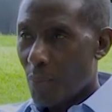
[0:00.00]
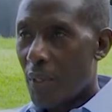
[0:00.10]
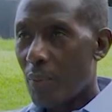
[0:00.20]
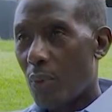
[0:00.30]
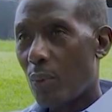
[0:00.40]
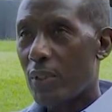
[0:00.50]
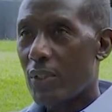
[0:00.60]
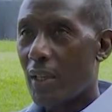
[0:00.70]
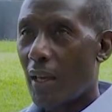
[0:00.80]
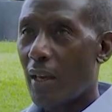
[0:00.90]
people will
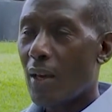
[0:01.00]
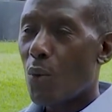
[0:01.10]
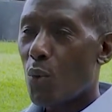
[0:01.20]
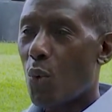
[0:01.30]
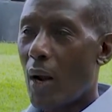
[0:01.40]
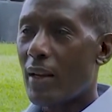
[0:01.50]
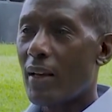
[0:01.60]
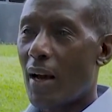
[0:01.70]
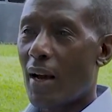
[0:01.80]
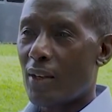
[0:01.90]
say
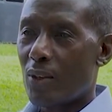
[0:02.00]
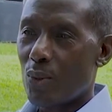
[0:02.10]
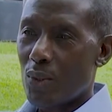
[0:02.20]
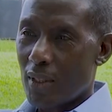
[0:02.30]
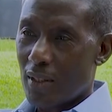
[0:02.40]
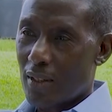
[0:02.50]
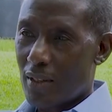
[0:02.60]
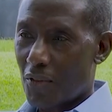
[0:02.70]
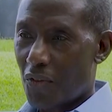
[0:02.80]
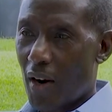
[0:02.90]
Rwanda
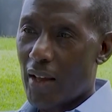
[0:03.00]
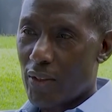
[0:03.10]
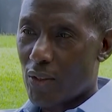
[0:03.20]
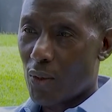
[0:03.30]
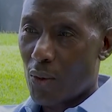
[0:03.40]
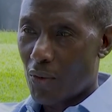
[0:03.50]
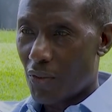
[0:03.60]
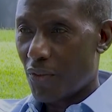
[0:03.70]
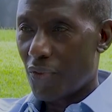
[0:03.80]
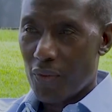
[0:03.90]
accuses France
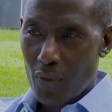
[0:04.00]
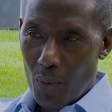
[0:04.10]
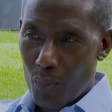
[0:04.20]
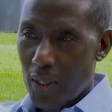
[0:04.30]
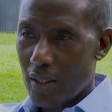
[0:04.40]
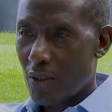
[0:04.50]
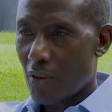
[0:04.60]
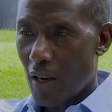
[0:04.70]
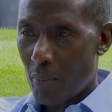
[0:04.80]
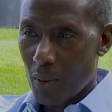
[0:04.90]
of complicity
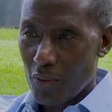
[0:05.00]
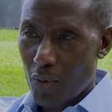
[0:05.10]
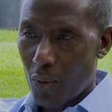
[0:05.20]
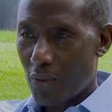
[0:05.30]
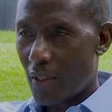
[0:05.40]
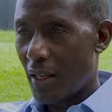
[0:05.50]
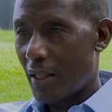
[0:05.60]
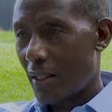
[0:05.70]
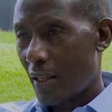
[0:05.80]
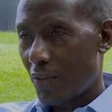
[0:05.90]
of having involved in the
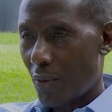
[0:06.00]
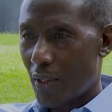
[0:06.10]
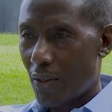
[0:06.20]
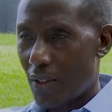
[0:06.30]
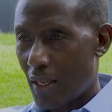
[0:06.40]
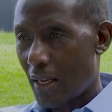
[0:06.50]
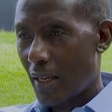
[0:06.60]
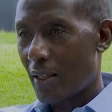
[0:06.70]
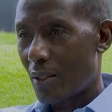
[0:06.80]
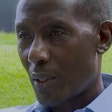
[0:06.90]
1994 genocide
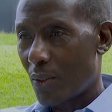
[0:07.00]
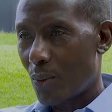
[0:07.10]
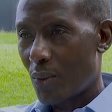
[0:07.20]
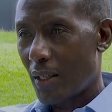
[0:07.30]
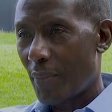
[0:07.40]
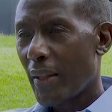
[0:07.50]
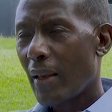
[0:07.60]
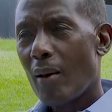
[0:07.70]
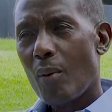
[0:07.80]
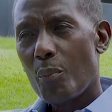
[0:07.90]
against the Tutsi.
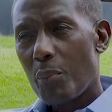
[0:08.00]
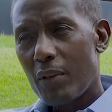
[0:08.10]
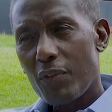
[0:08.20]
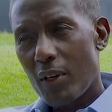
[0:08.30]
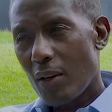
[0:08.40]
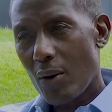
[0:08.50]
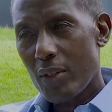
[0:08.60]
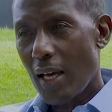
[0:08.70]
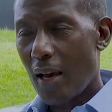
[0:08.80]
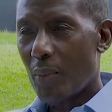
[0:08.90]
But for a long
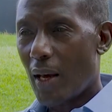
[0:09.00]
time